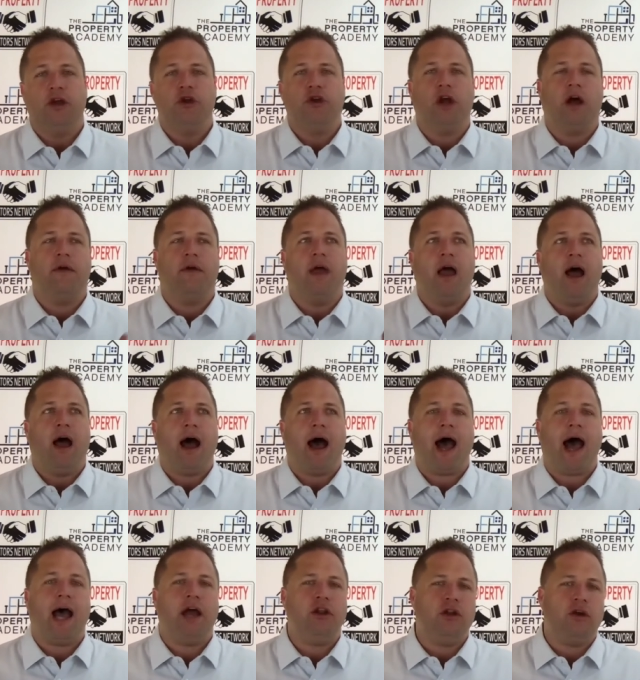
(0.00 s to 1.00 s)
You know,
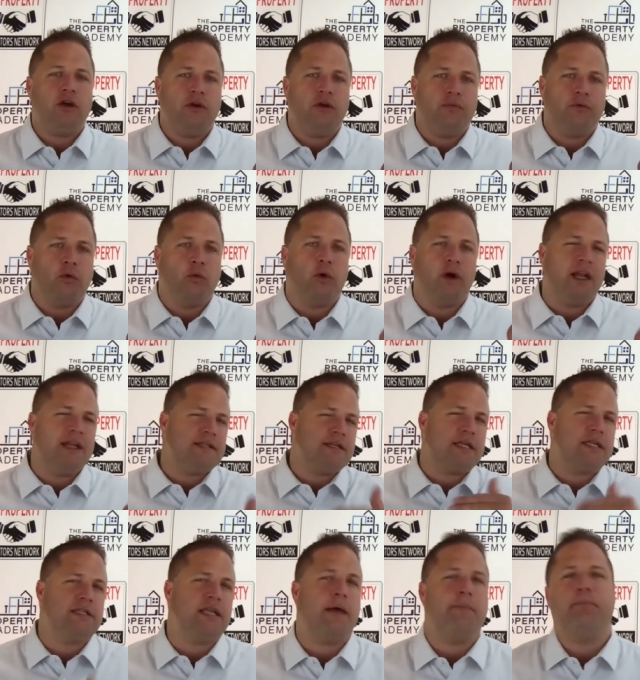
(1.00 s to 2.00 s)
how do you, what is the
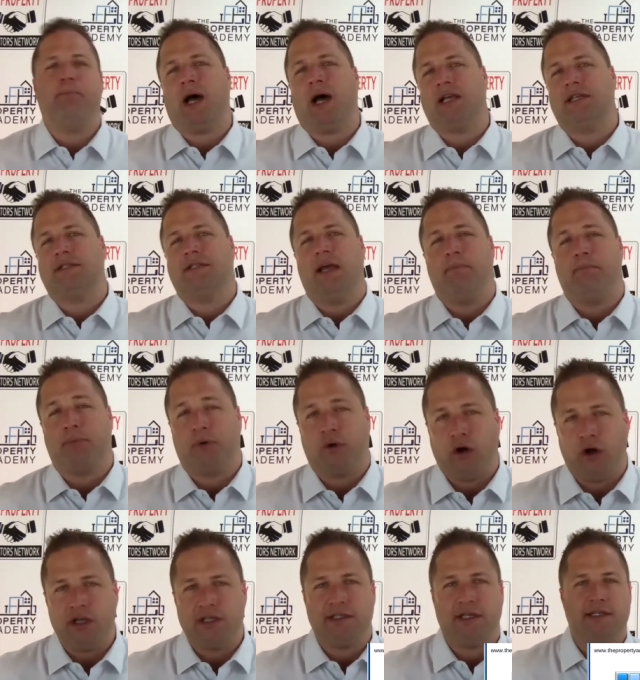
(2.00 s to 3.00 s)
step by step
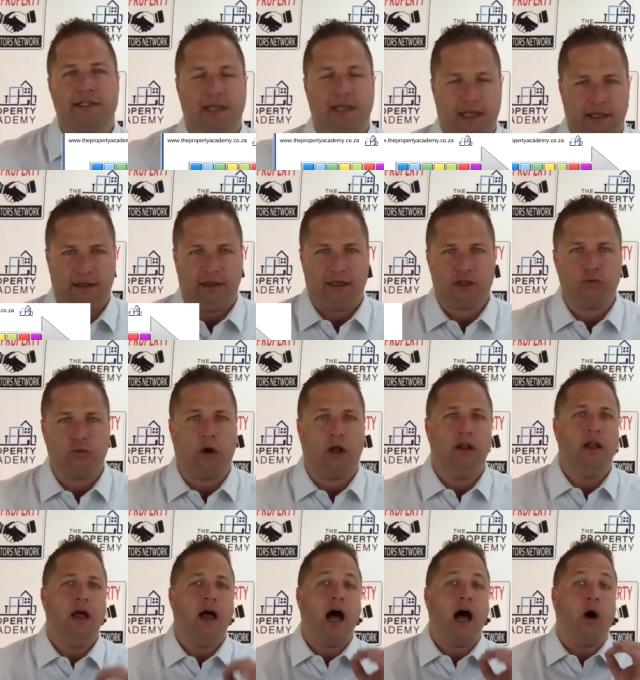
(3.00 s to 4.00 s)
process in this?
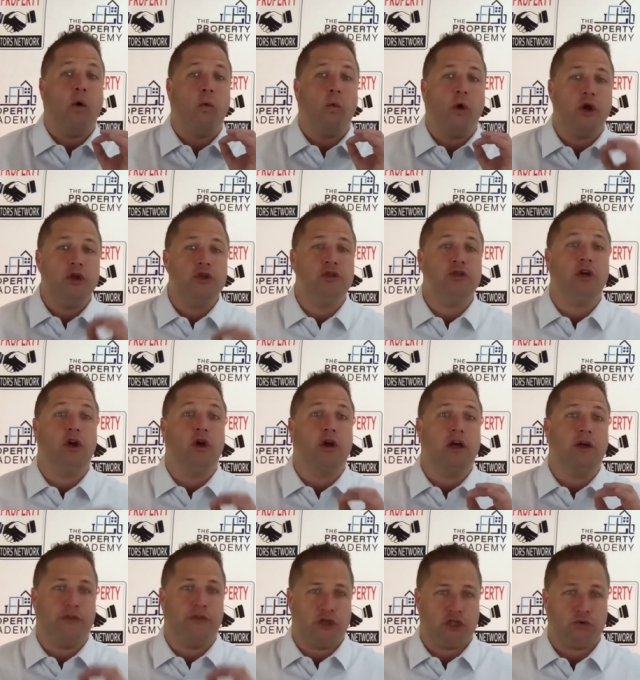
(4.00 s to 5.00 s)
Well, I want you to look
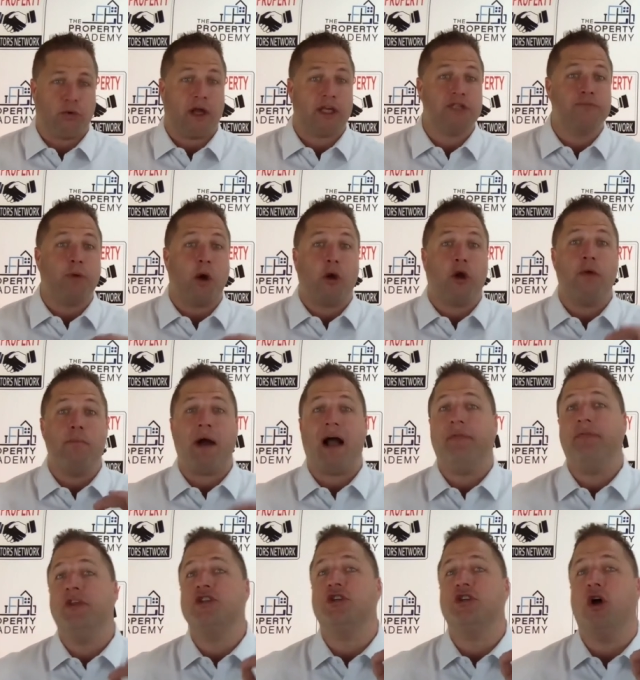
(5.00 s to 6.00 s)
at this way. I spoke
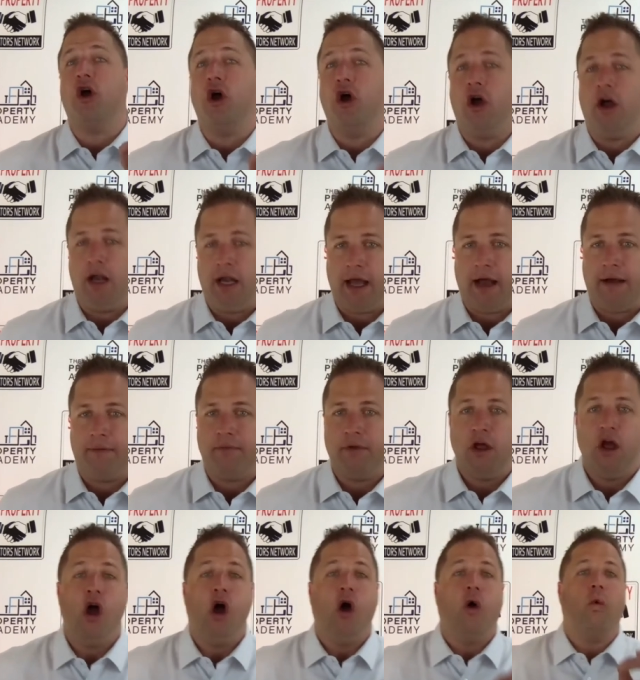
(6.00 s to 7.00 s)
about this earlier.
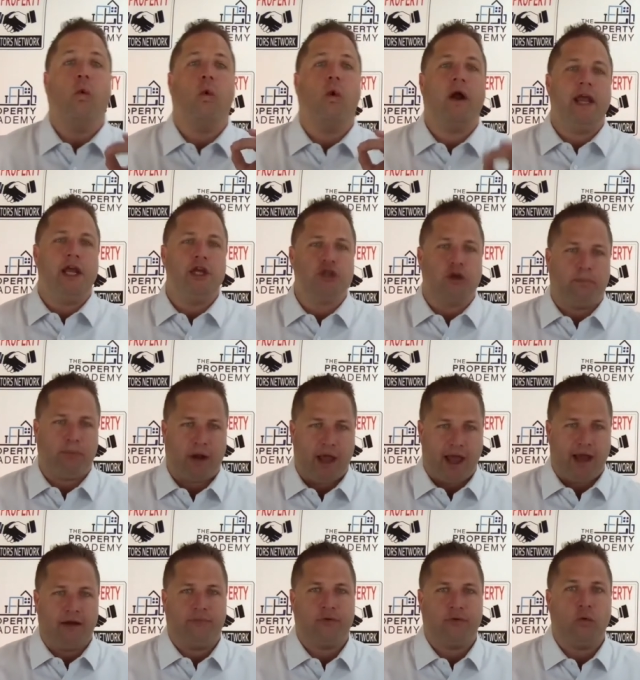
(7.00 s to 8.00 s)
What is your
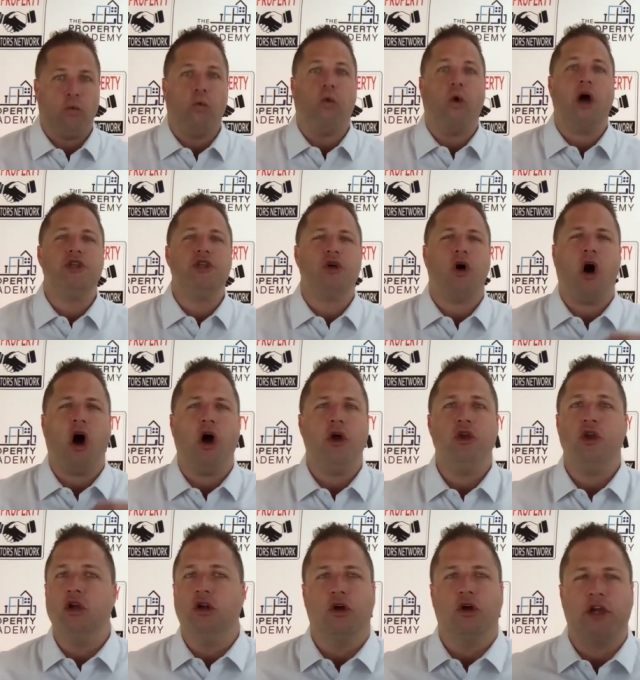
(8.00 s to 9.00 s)
plan? What are
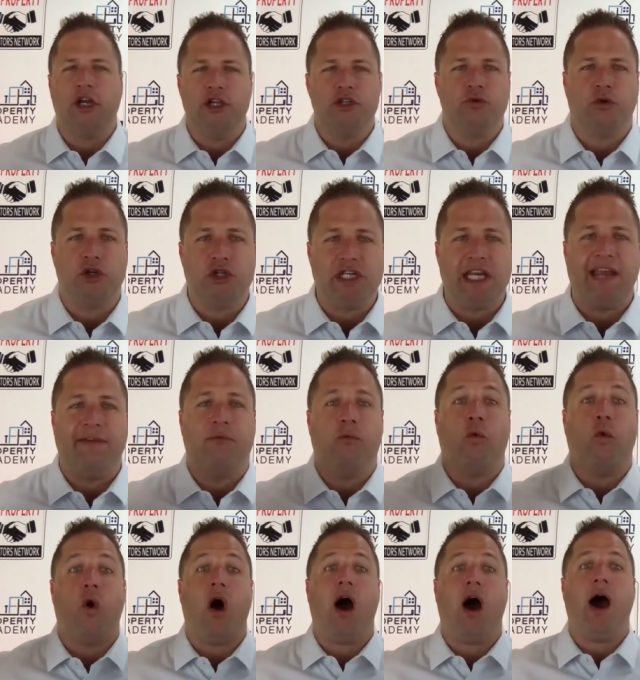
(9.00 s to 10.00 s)
you looking to achieve?
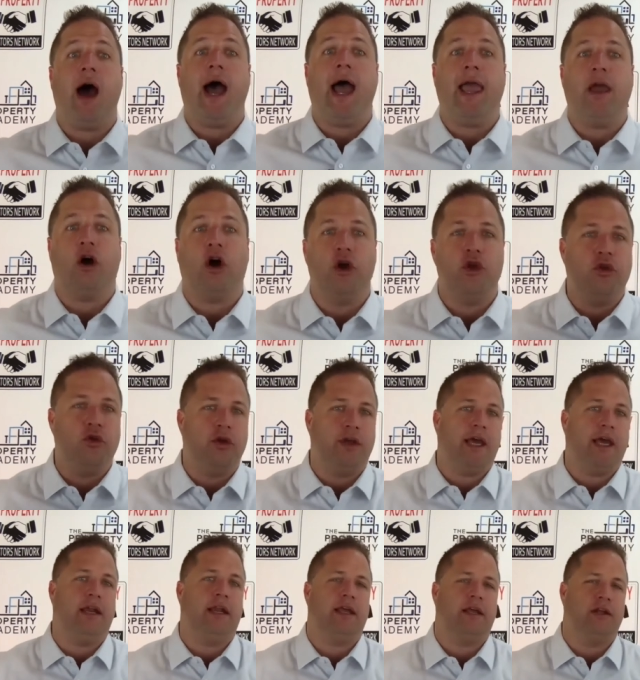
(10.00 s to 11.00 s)
Why are you
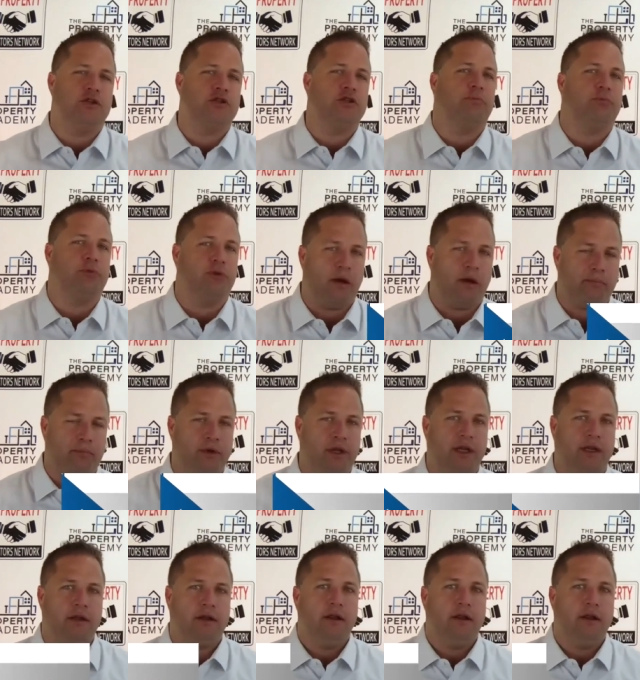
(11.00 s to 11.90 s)
getting into property?